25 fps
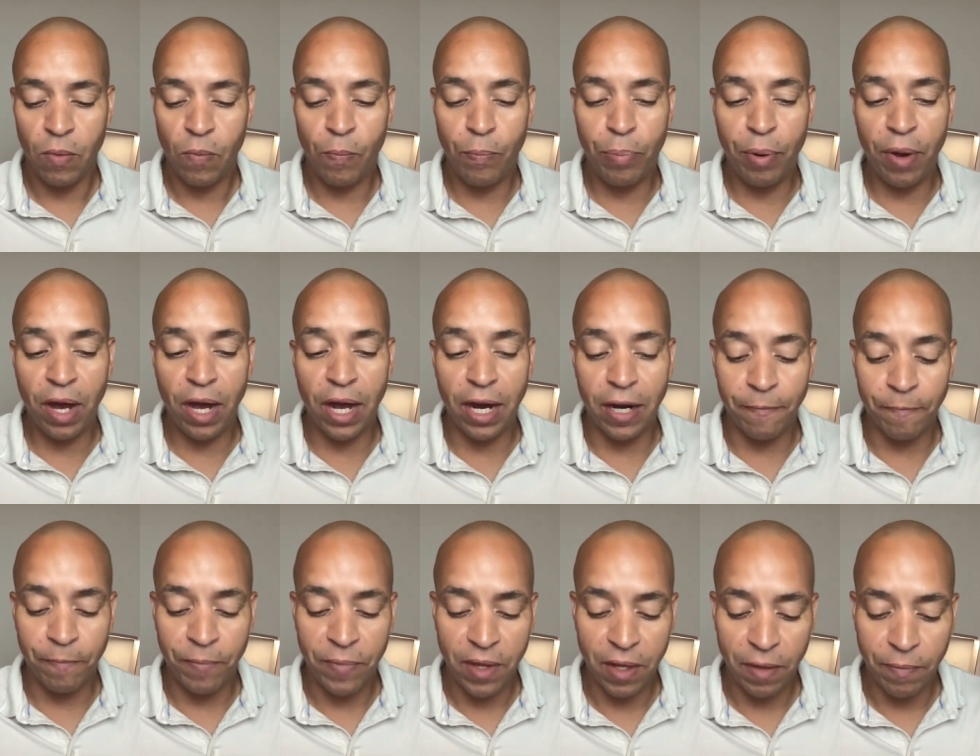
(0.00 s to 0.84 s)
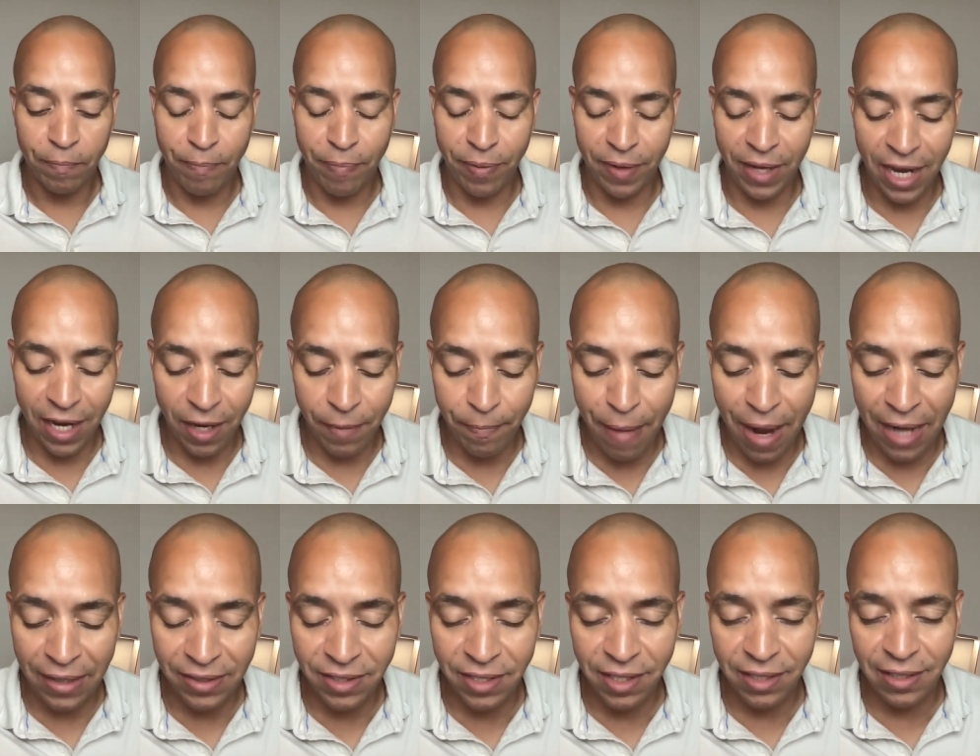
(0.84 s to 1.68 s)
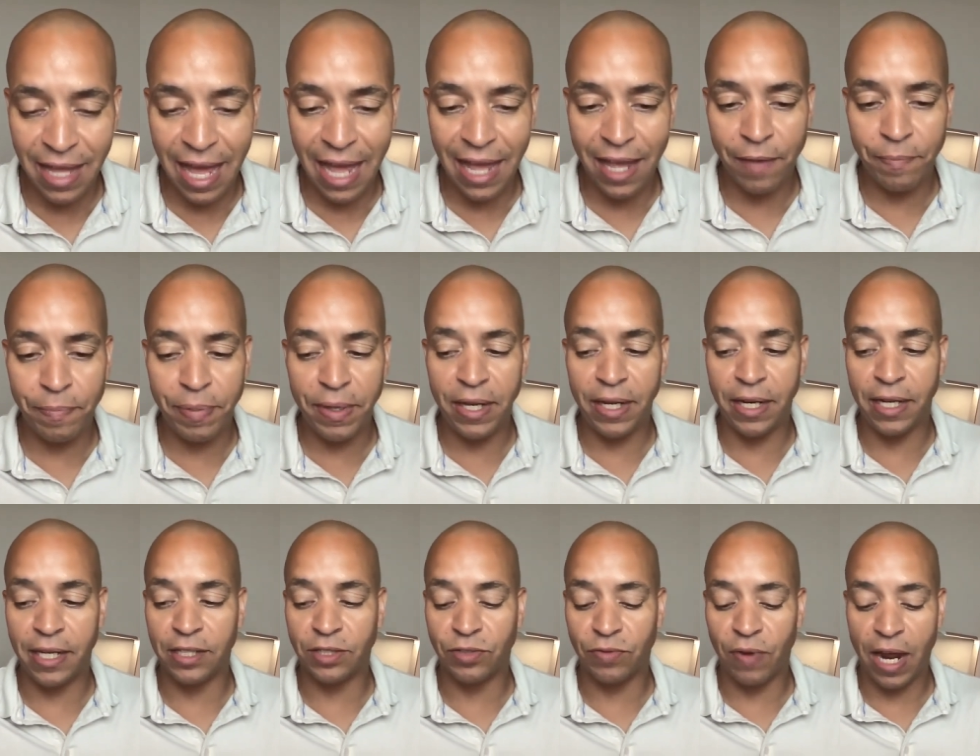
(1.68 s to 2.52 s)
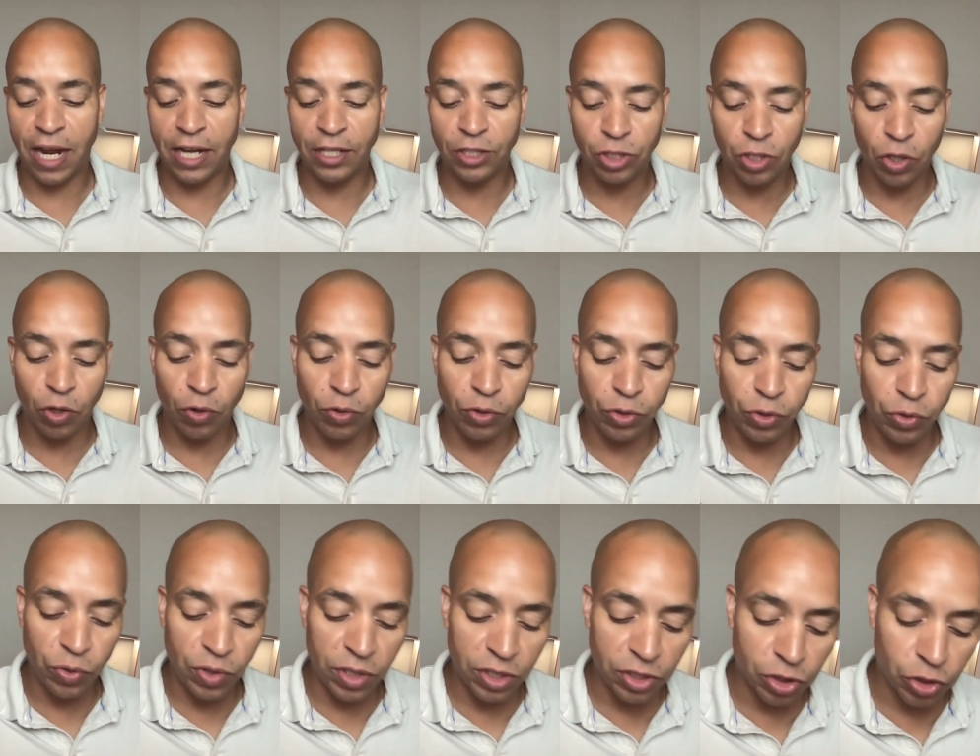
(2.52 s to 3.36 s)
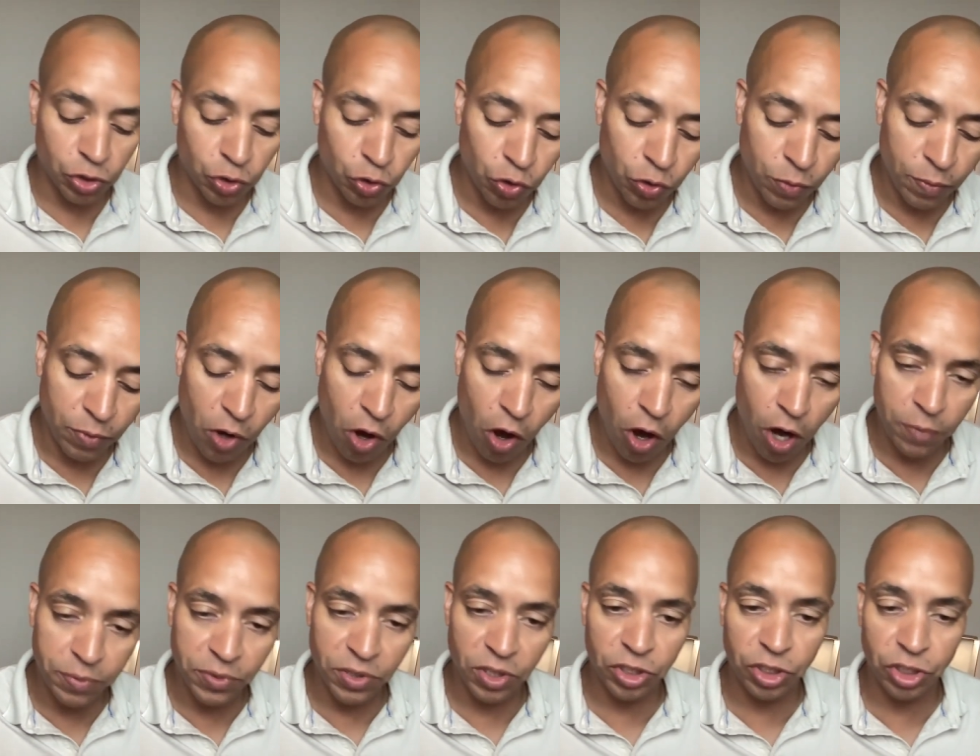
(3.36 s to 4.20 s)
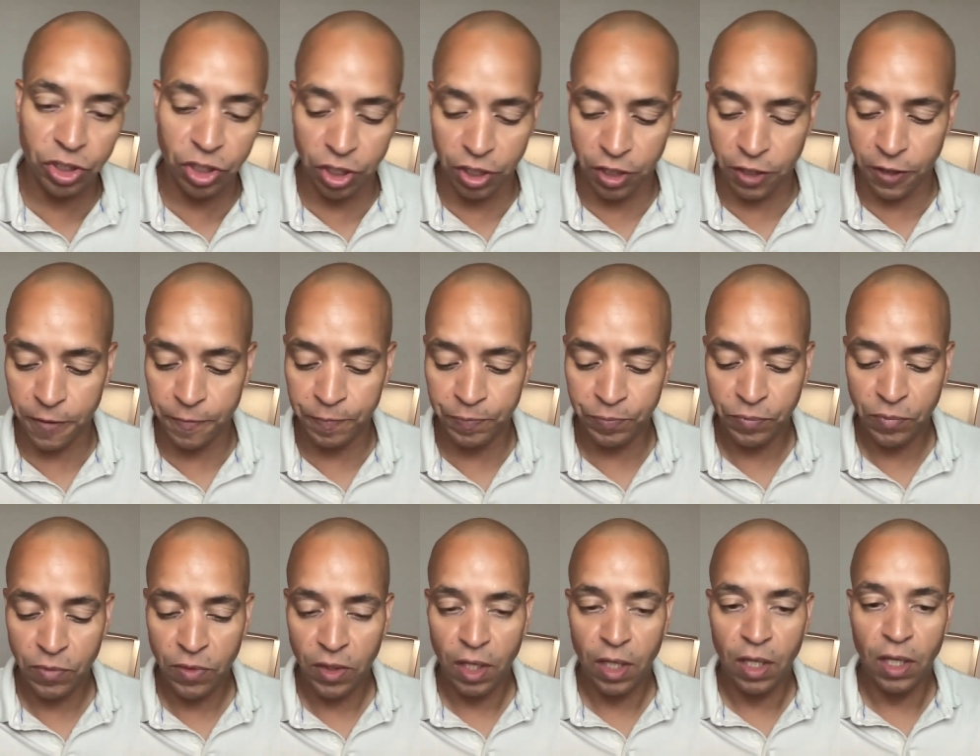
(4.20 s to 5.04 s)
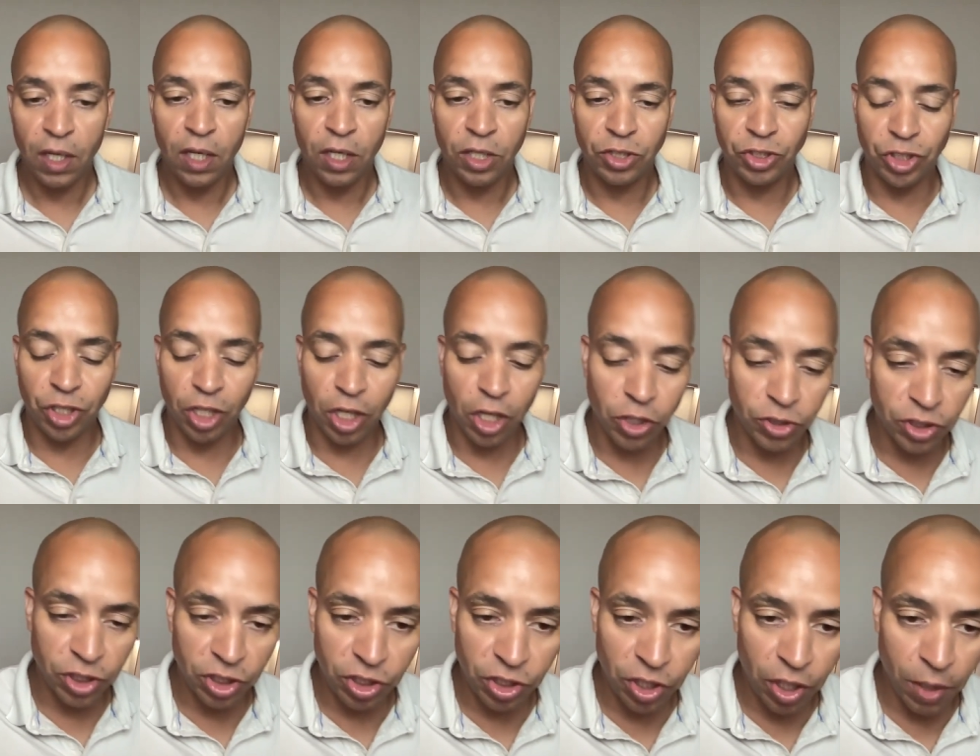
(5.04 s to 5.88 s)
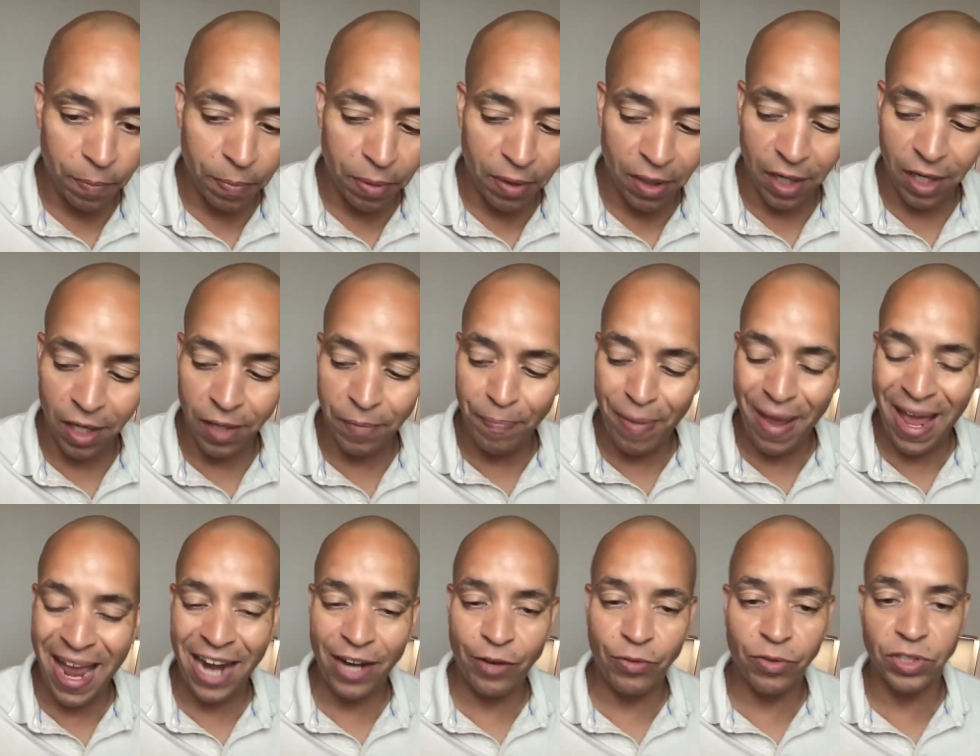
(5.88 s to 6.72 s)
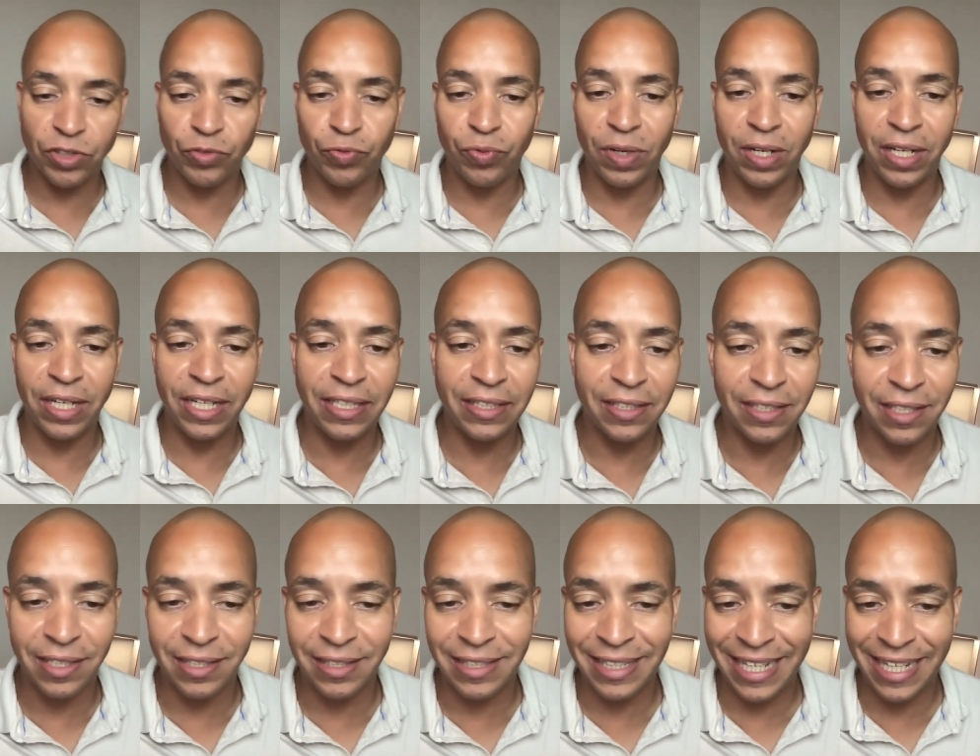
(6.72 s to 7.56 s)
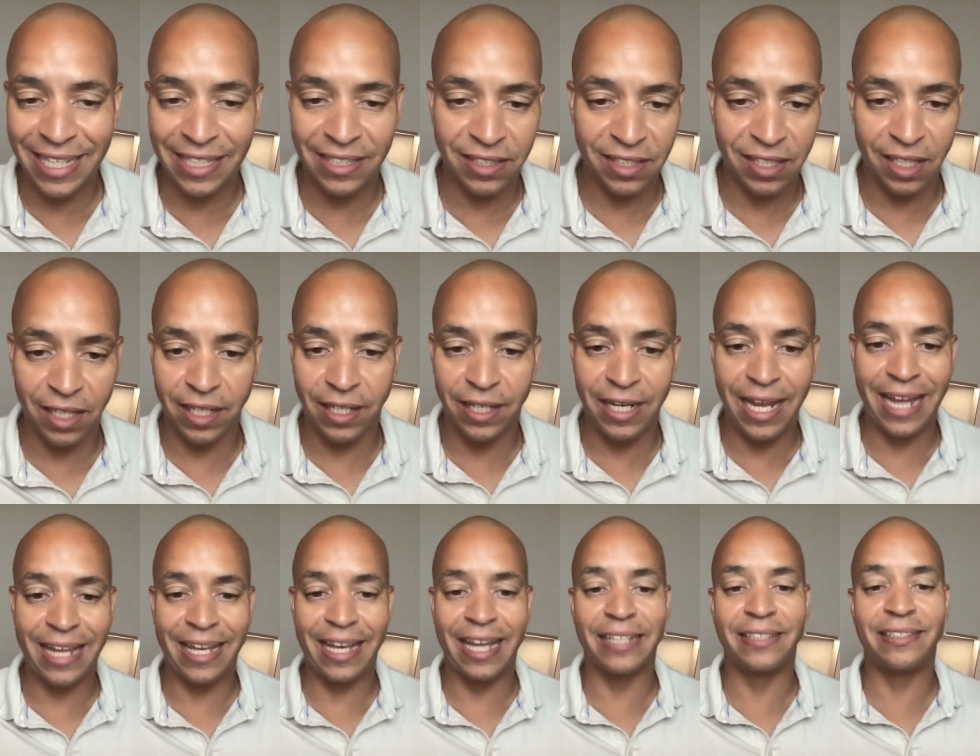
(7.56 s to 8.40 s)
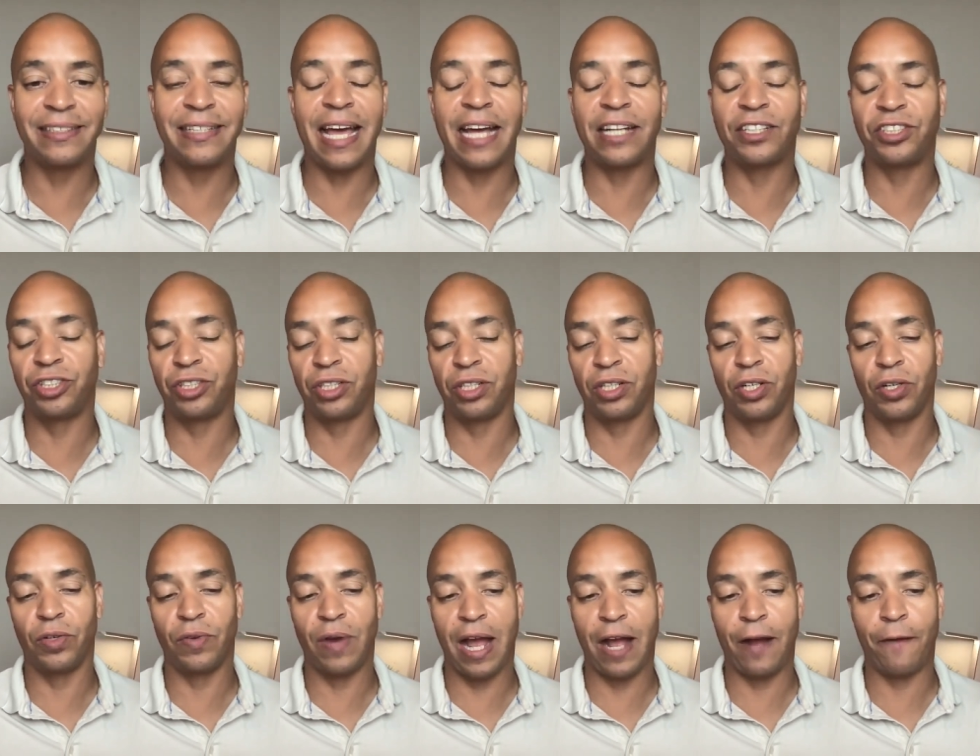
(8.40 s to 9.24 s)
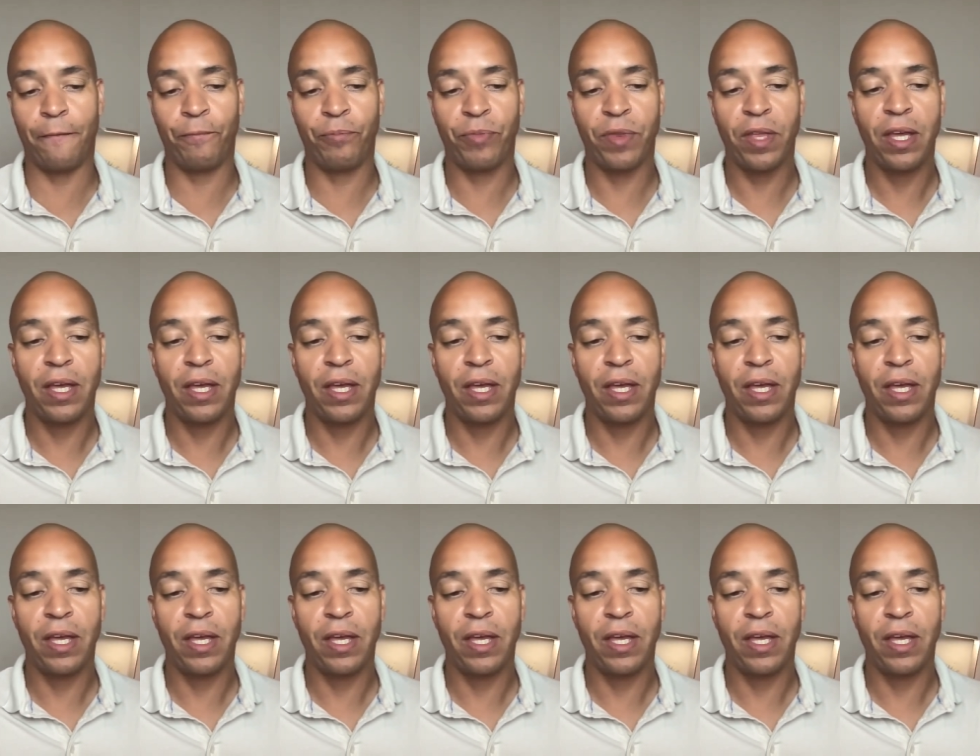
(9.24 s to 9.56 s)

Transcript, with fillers: But getting back to the diabetes, right? So you consume carbs or sugar, sugar goes into your blood, pancreas releases insulin and gets that sugar out.